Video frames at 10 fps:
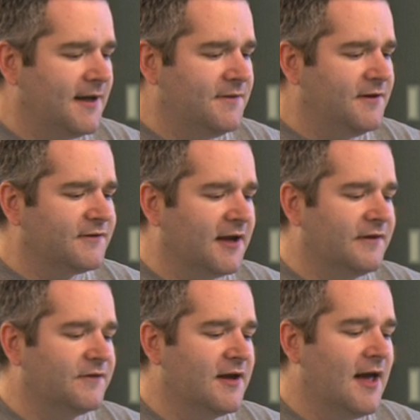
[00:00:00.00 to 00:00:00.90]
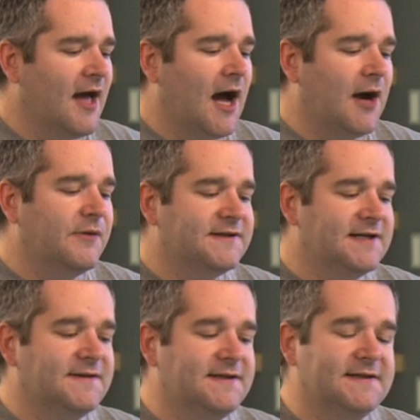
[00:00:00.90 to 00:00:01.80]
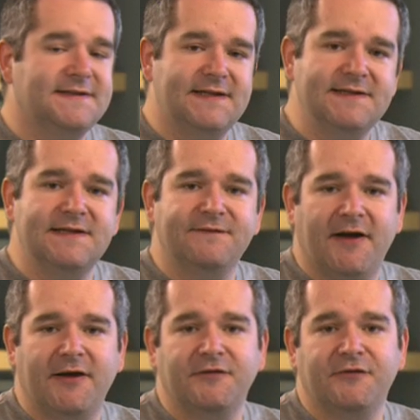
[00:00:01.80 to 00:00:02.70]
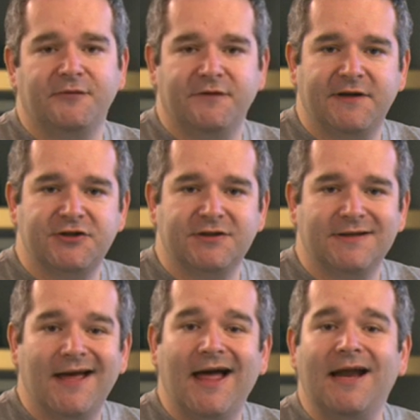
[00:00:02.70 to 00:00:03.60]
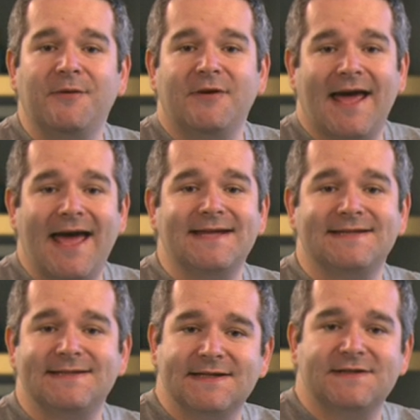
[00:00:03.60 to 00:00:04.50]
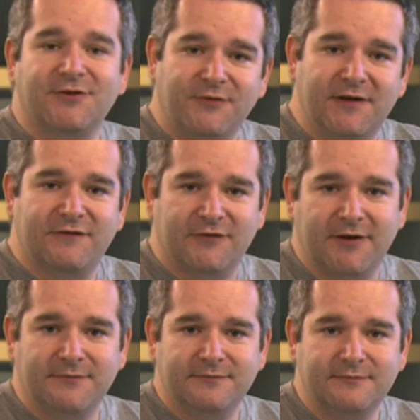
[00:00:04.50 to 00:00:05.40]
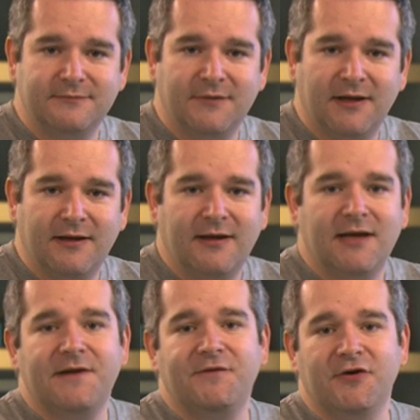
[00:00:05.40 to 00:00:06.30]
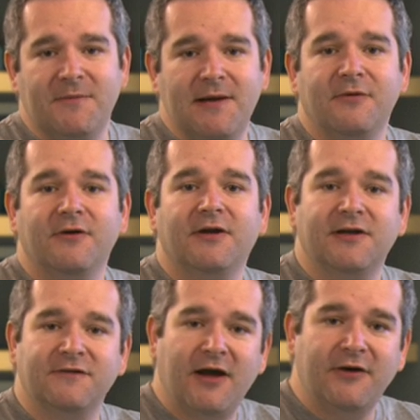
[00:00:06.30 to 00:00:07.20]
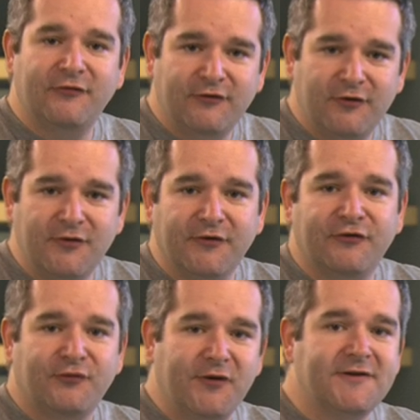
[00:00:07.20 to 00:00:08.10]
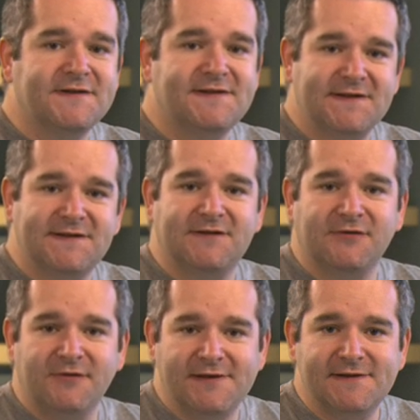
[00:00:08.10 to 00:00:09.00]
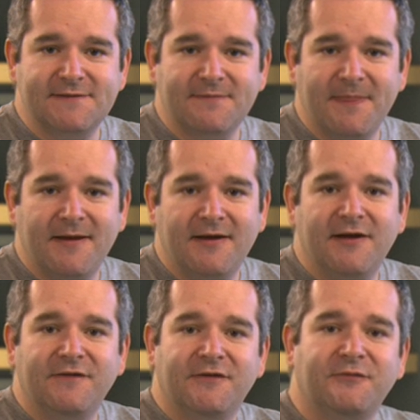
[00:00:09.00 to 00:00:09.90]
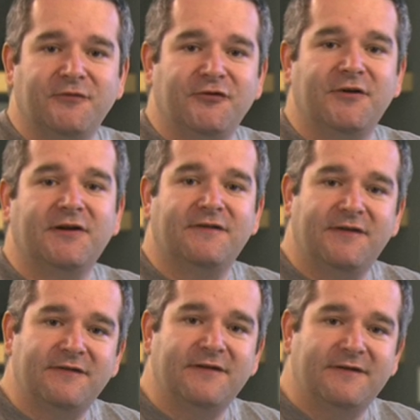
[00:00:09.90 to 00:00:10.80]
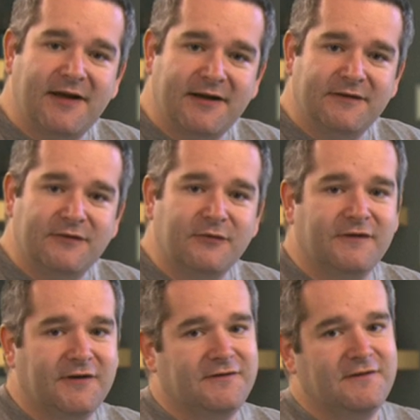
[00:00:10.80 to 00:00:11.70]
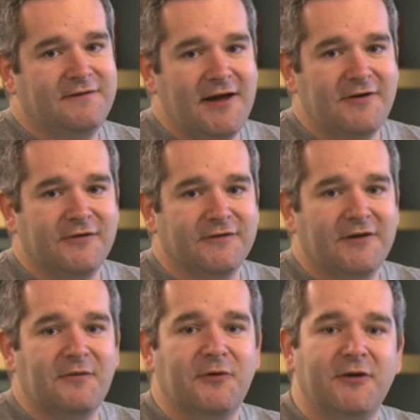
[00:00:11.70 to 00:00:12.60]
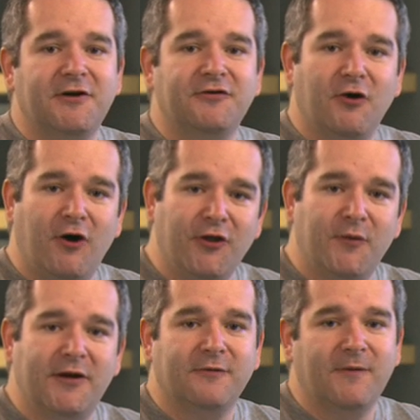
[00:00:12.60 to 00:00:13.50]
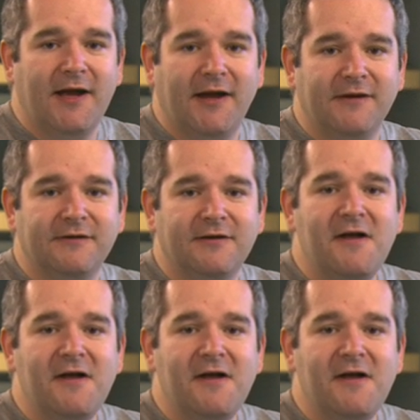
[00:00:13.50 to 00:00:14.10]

In this case, I want to take the existing value of the rotation and I want to add 6 degrees to it. If you remember, an entire circle is 360 degrees. Since we're doing 60 seconds or 60 cycles and we want it to go all the way around,